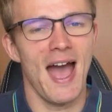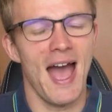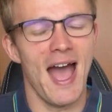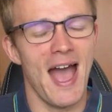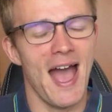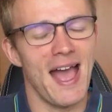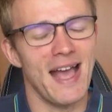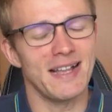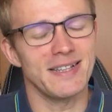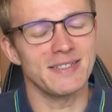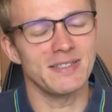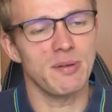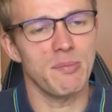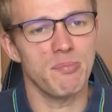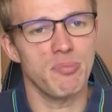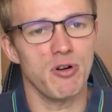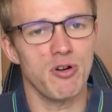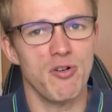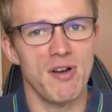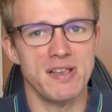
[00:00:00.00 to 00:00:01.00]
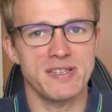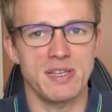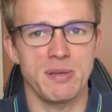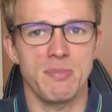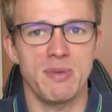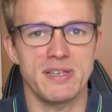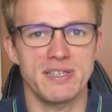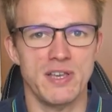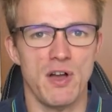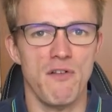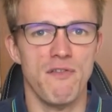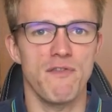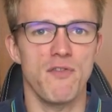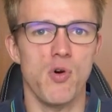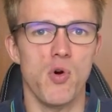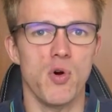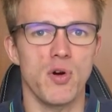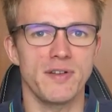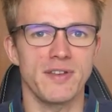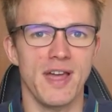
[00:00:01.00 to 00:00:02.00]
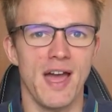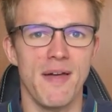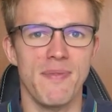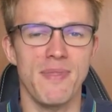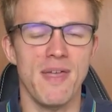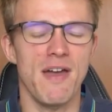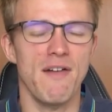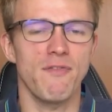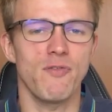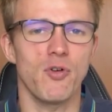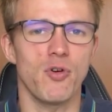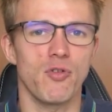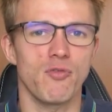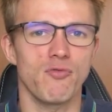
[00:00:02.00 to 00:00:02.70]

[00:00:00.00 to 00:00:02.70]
and progressing myself forward, and therefore